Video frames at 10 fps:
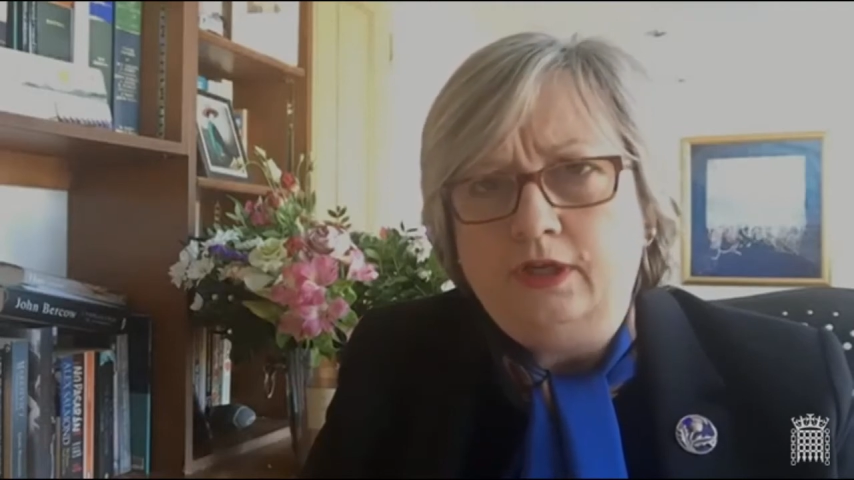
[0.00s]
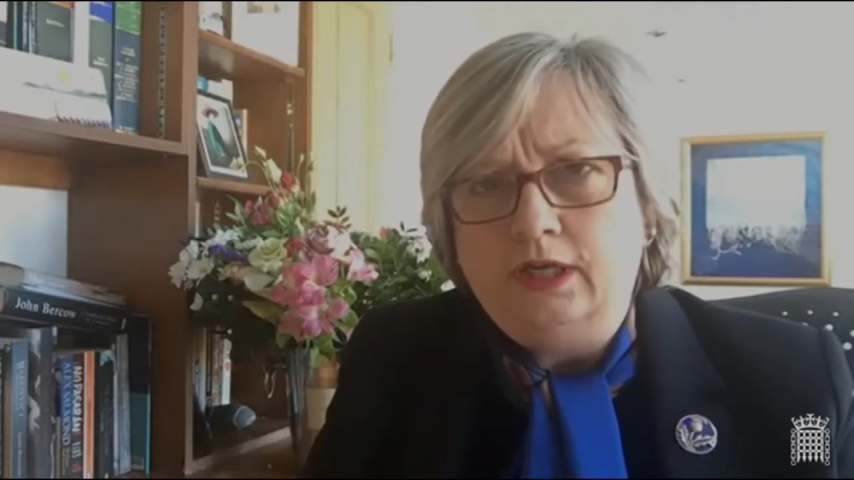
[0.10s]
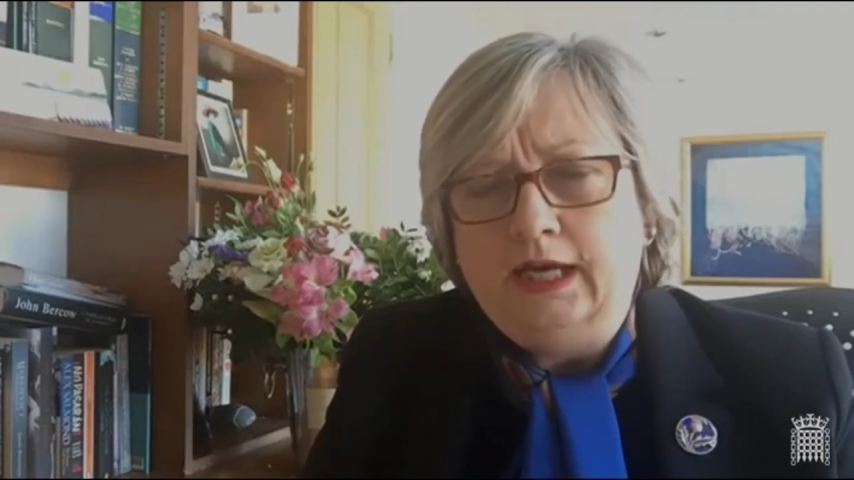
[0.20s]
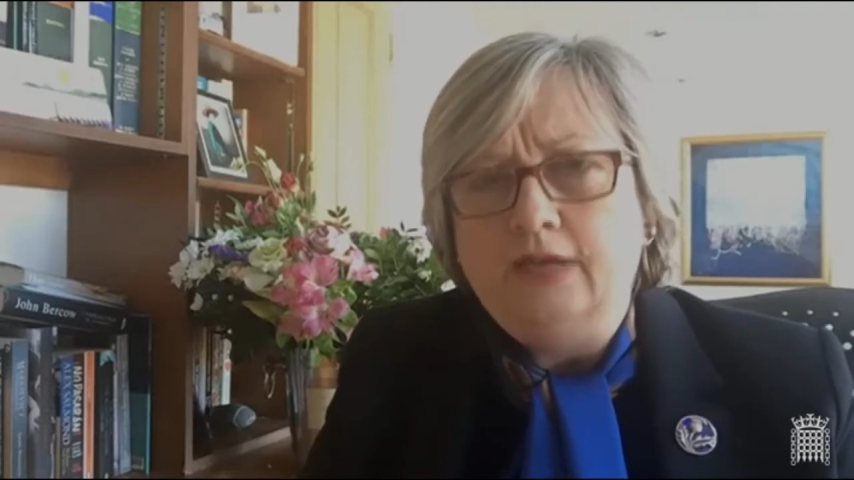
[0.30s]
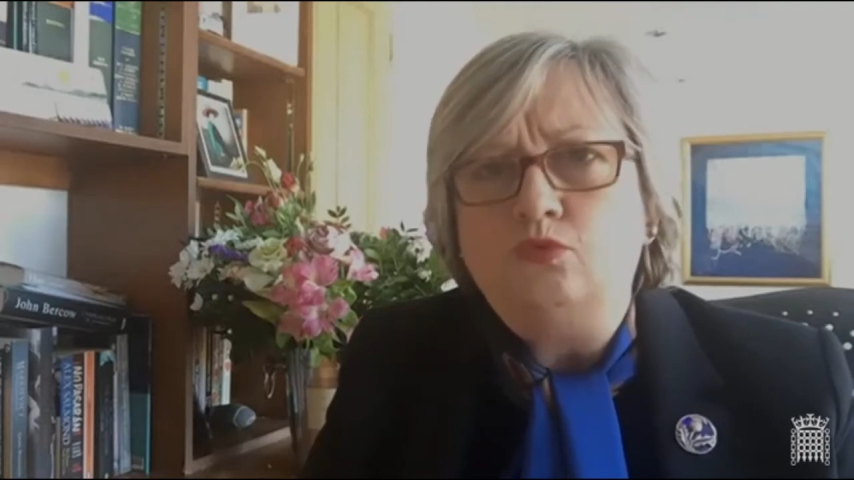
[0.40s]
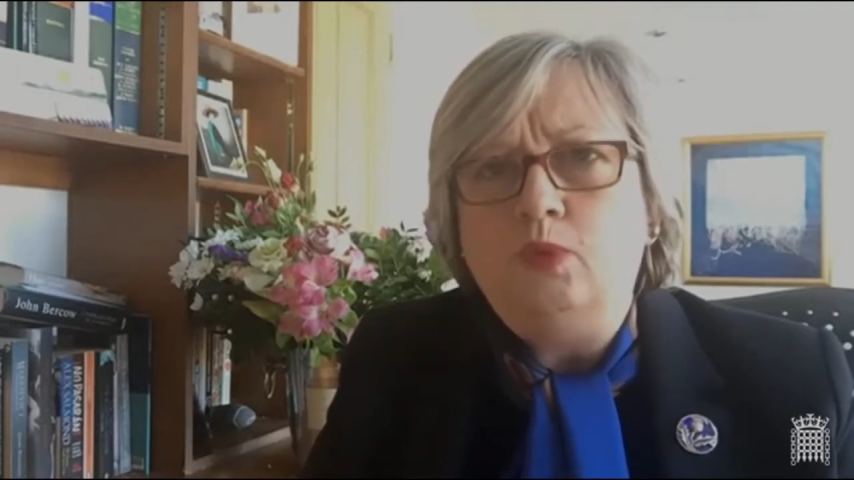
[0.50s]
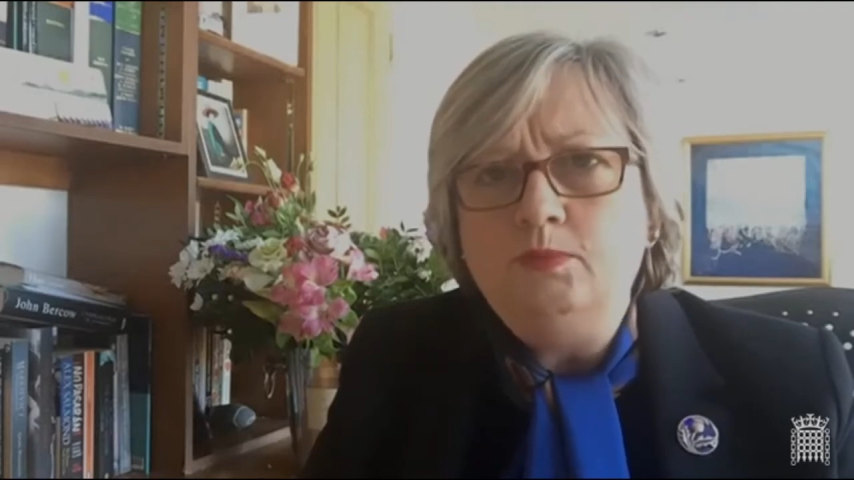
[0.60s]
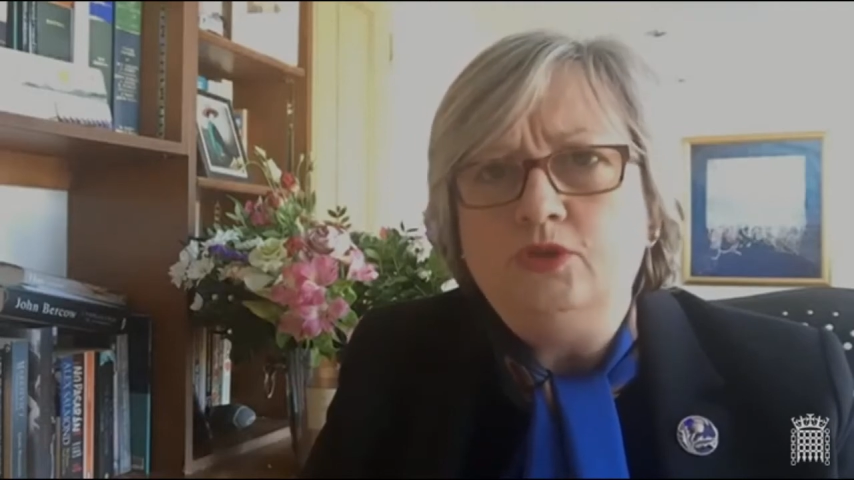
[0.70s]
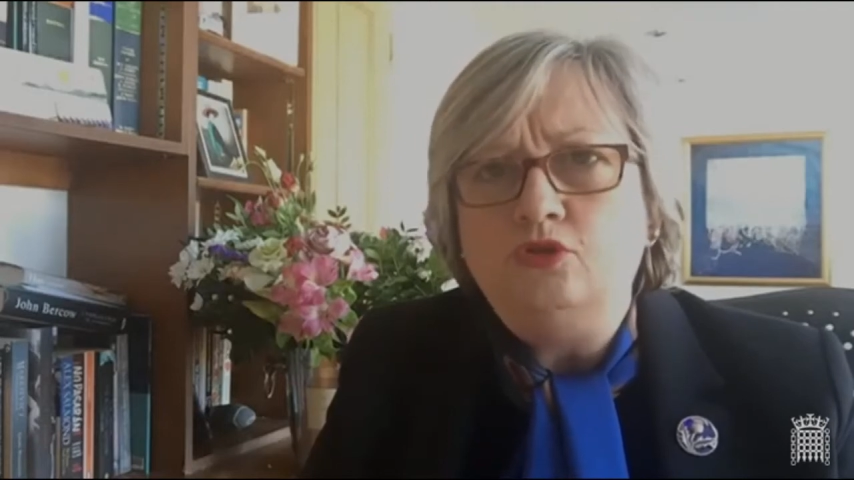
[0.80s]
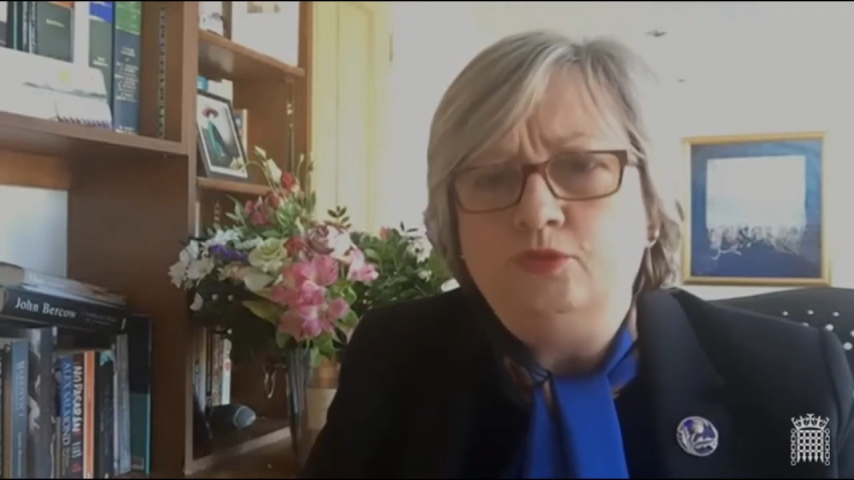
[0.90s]
and
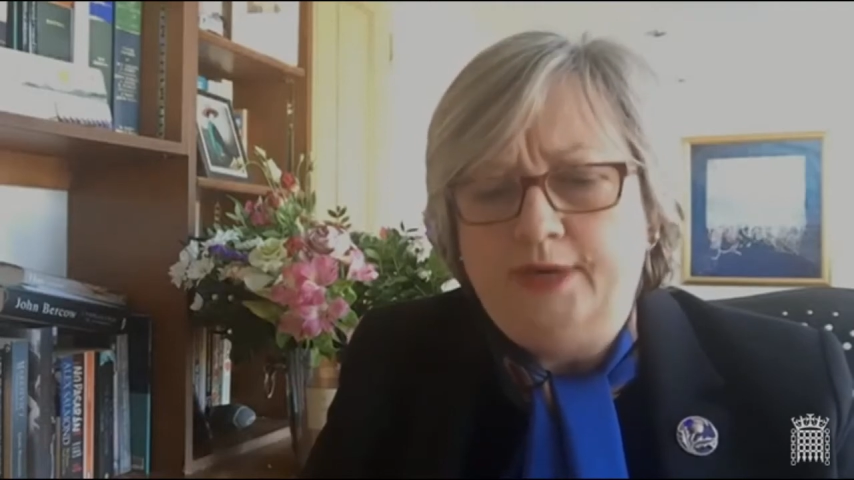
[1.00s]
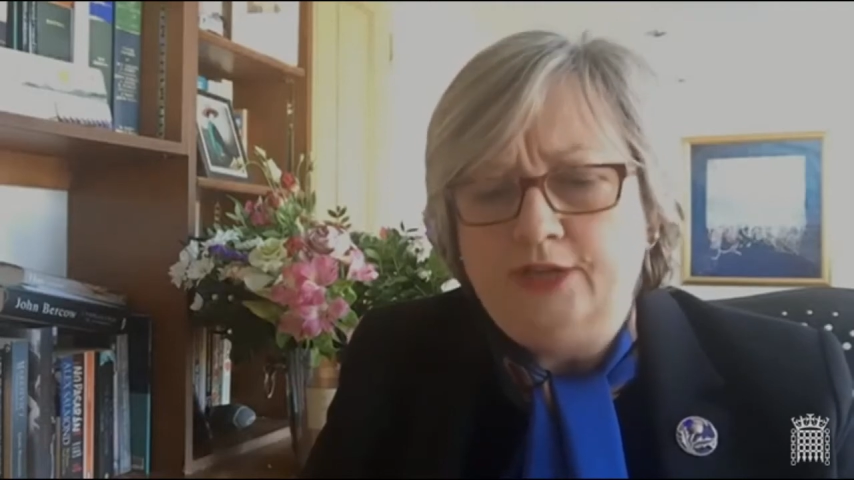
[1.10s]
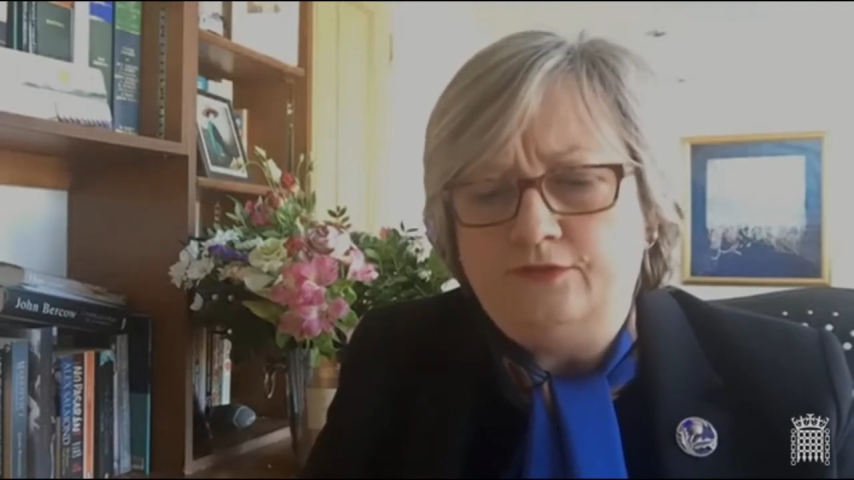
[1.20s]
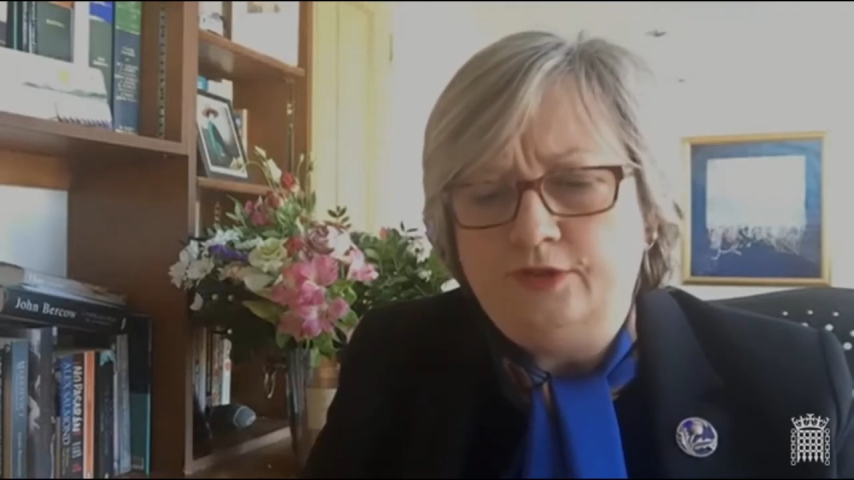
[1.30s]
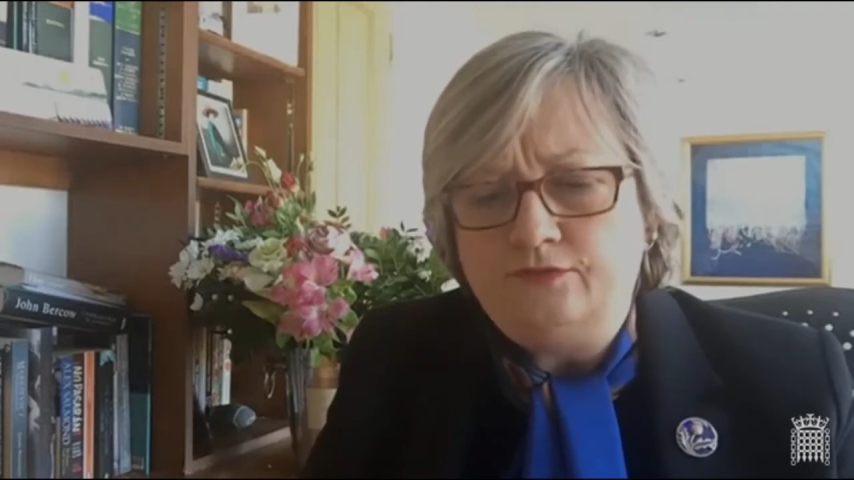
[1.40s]
women who benefit